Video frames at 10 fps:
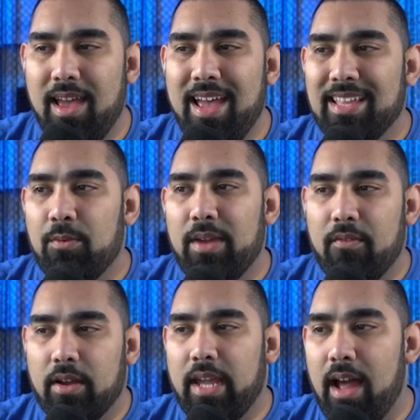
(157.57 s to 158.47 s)
Then we have our
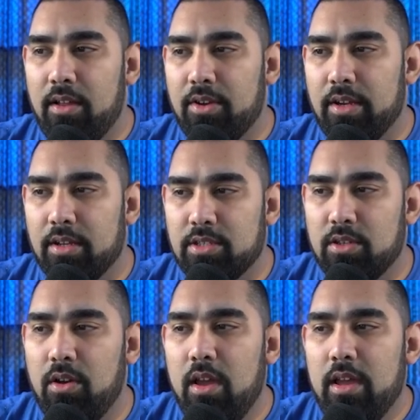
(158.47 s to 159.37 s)
calendar here.
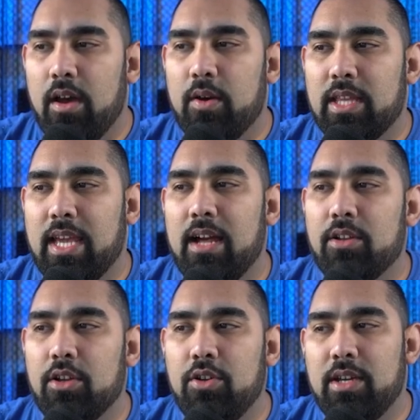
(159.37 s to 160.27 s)
So uh, the
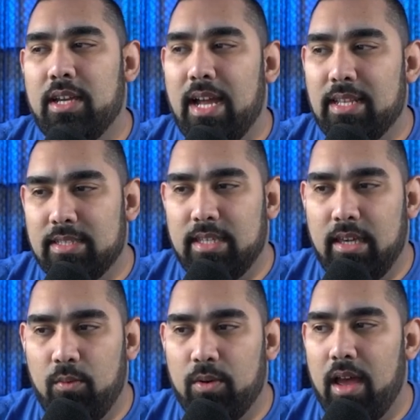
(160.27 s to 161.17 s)
calendar, you can kind of see
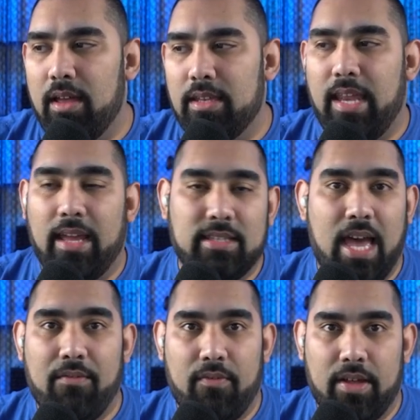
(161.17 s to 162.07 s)
what dates have
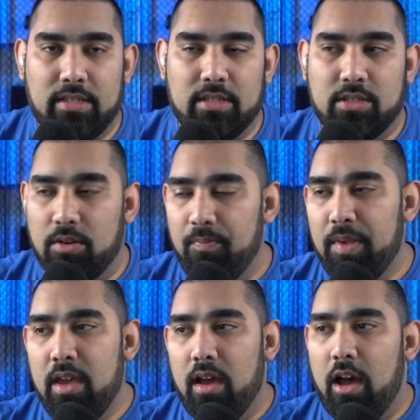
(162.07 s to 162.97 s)
events. And so
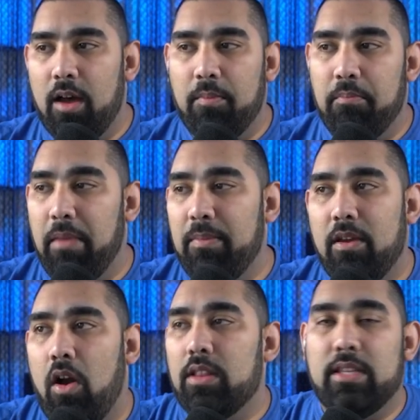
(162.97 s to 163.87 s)
um, maybe
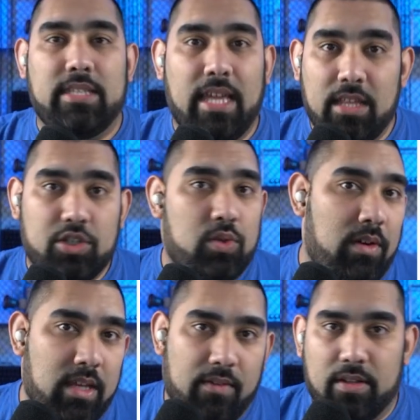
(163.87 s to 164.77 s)
on this day, there's
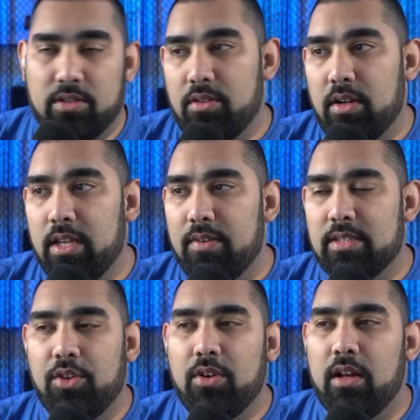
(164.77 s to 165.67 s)
twenty events or thirty events,
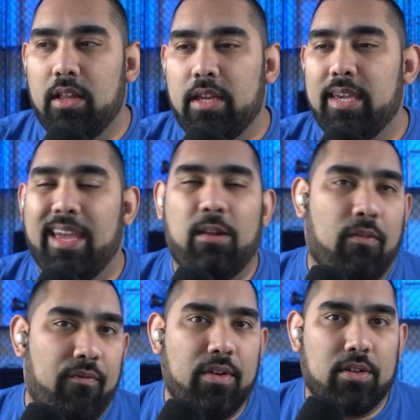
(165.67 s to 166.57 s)
and you can click it and it'll
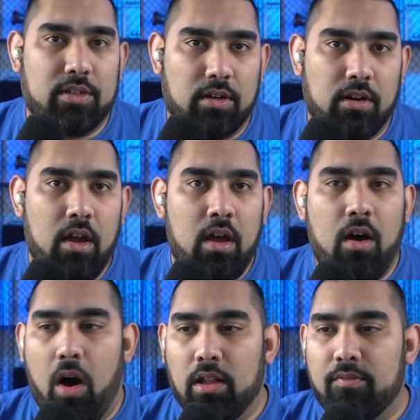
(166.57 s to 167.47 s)
filter
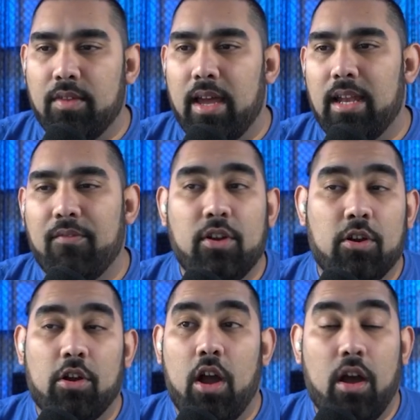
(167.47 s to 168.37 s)
all of that. And if
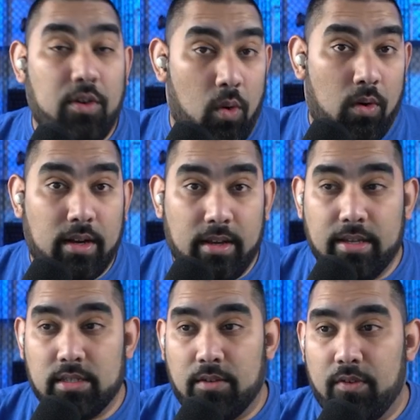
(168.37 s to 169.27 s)
you're an
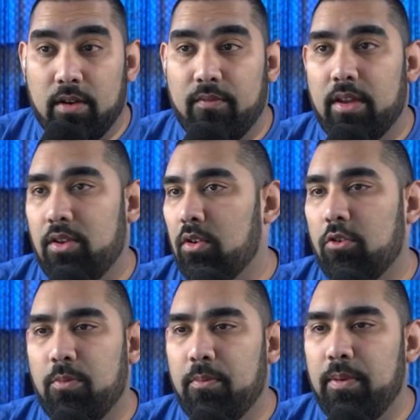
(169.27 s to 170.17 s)
organizer for an event, your
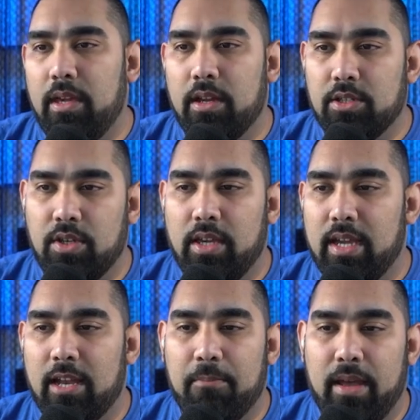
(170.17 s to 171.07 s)
group will be here, so you can
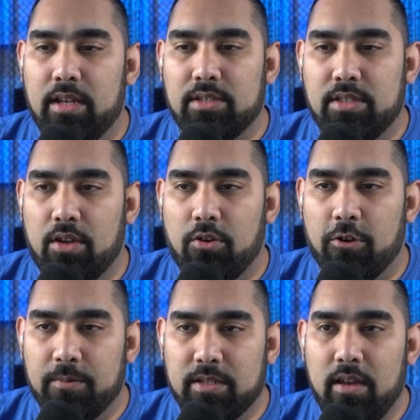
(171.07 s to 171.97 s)
kind of manage and see your
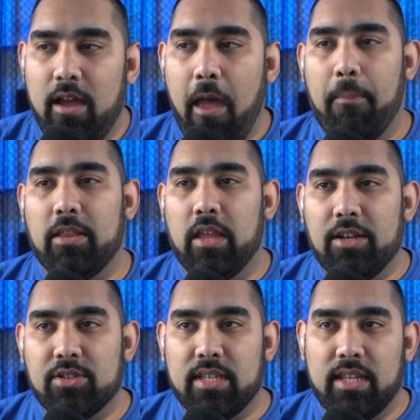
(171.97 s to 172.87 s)
groups. But the
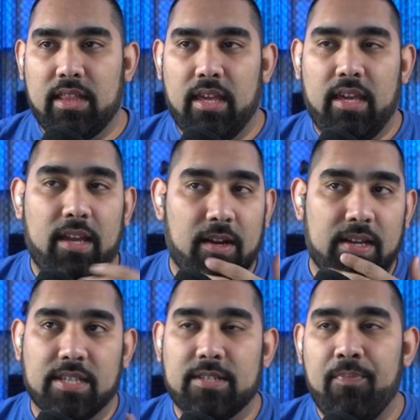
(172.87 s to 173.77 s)
interesting thing here
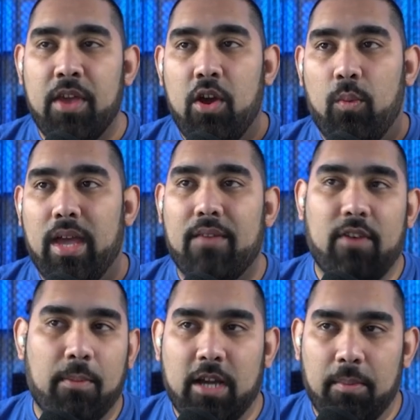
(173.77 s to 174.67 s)
is we have
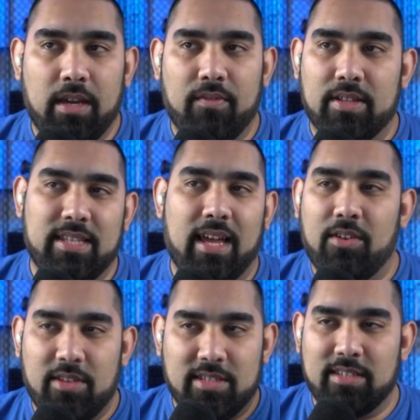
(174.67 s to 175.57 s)
upcoming events. Now, I know
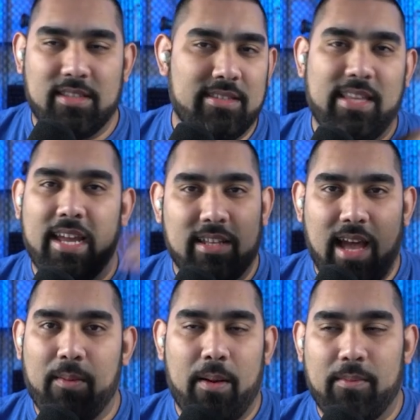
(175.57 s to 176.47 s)
this is dated.
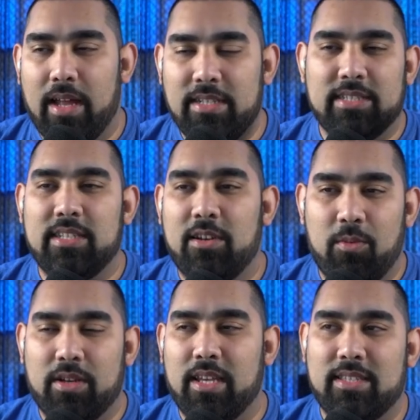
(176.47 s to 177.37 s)
I, I just needed more
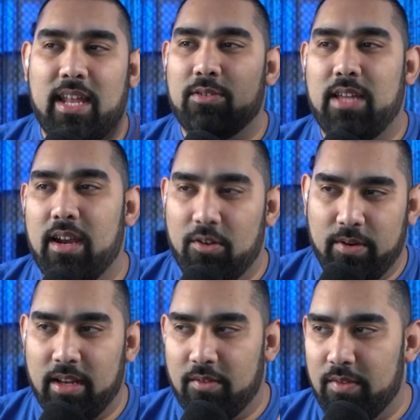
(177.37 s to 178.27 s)
test data. I was tired of
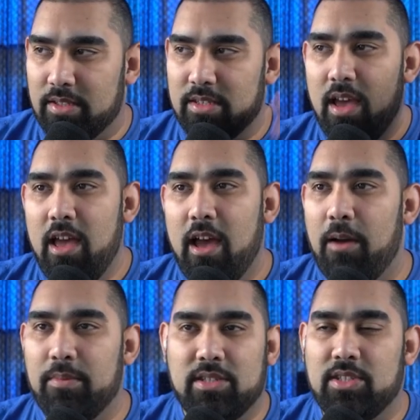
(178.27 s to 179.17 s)
creating events. Um,
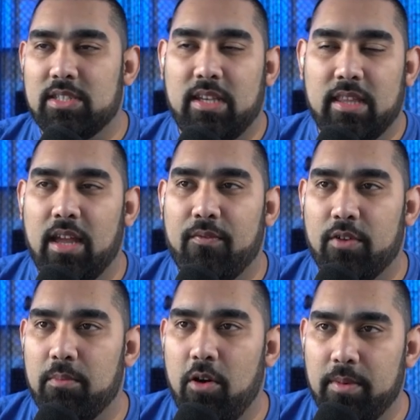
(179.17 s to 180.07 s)
this is just there for the
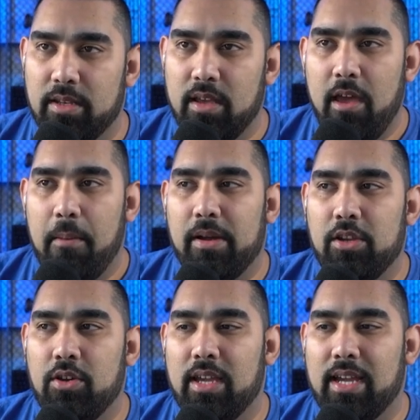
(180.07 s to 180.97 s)
moment. But
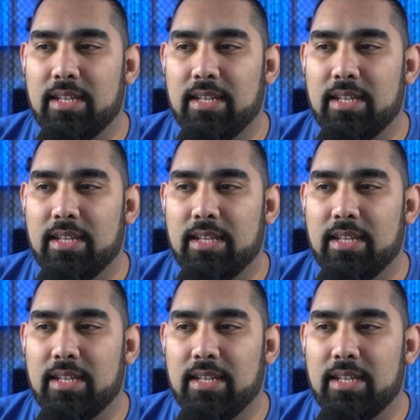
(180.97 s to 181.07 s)
you can kind of